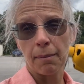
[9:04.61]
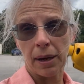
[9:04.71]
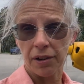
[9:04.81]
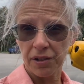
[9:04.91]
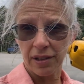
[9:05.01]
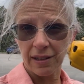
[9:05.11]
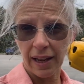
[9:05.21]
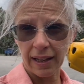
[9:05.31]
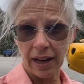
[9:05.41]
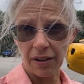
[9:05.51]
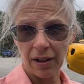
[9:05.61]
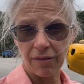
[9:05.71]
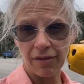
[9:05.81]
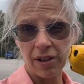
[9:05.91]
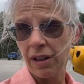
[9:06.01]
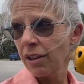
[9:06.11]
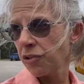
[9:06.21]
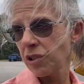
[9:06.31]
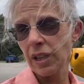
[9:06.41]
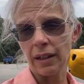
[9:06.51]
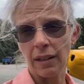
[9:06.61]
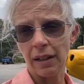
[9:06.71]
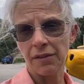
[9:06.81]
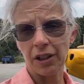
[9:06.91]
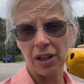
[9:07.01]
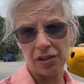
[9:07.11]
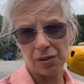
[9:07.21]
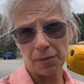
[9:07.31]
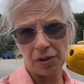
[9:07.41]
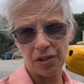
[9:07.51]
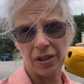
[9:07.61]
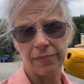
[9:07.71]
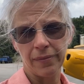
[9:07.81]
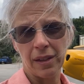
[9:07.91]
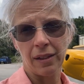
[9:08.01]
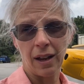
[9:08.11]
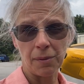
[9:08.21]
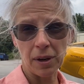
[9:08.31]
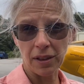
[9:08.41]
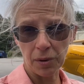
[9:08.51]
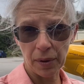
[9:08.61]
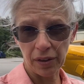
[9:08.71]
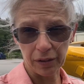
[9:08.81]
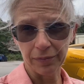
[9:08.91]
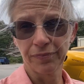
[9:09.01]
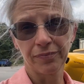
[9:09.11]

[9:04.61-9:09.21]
parents to take care of, just like a lot of our customers. I'm right there with you.